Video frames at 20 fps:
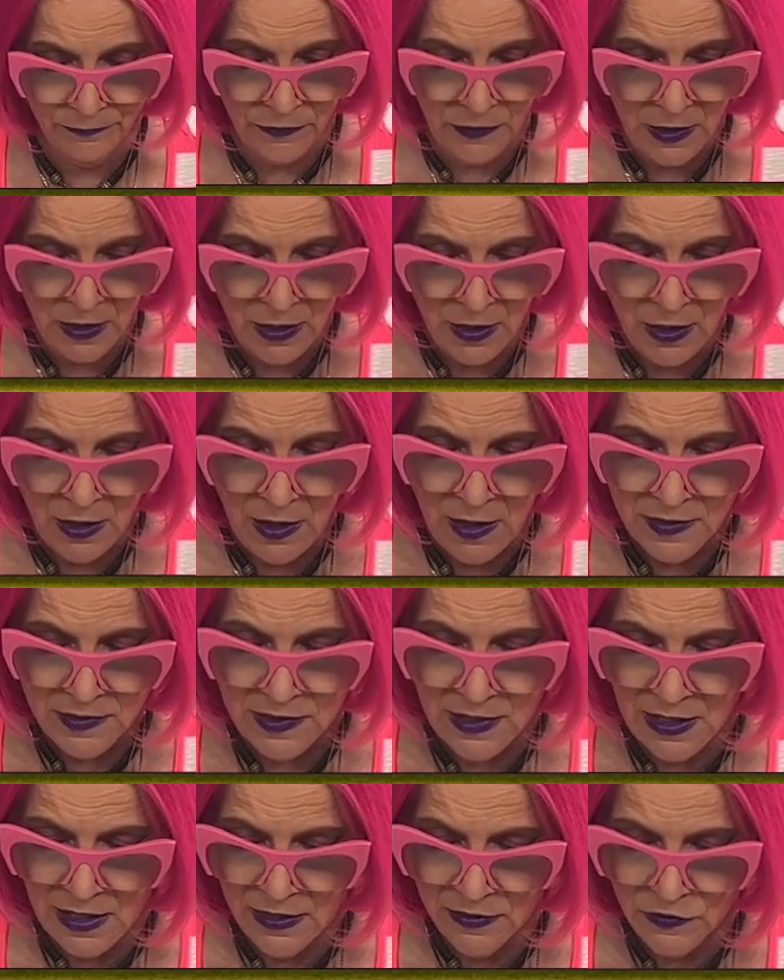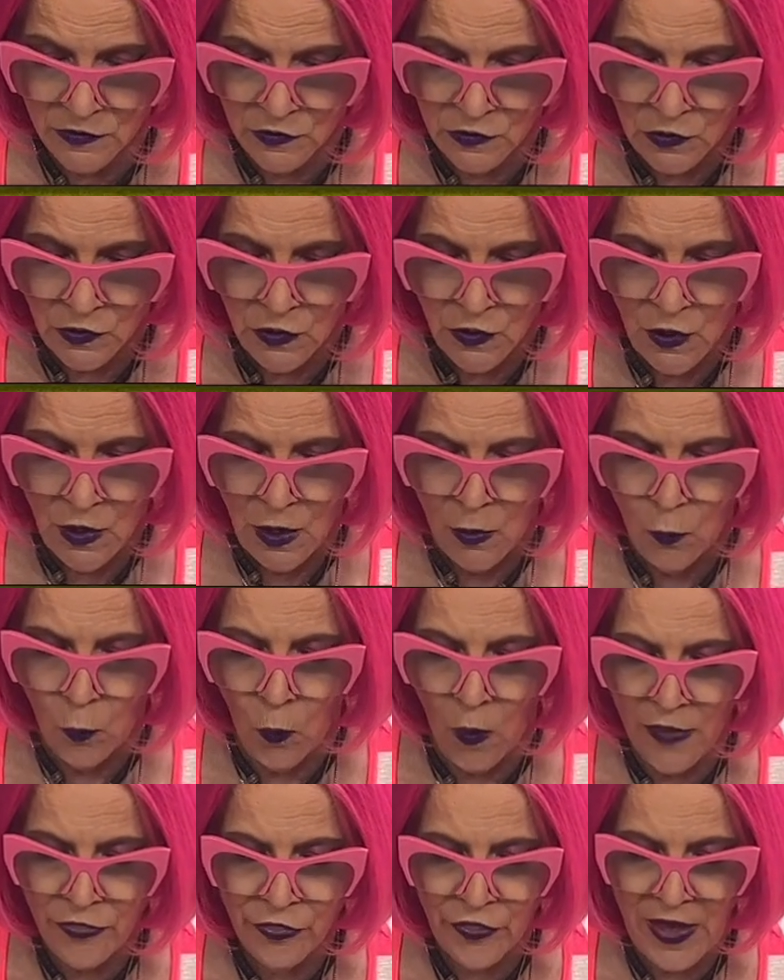It says,
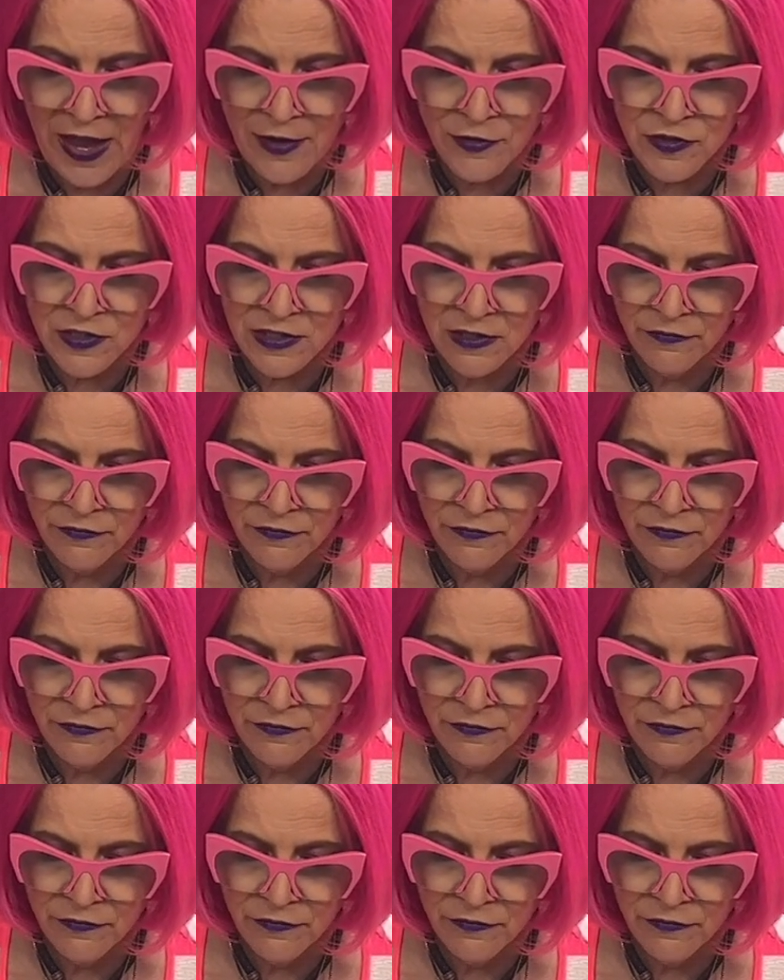1,000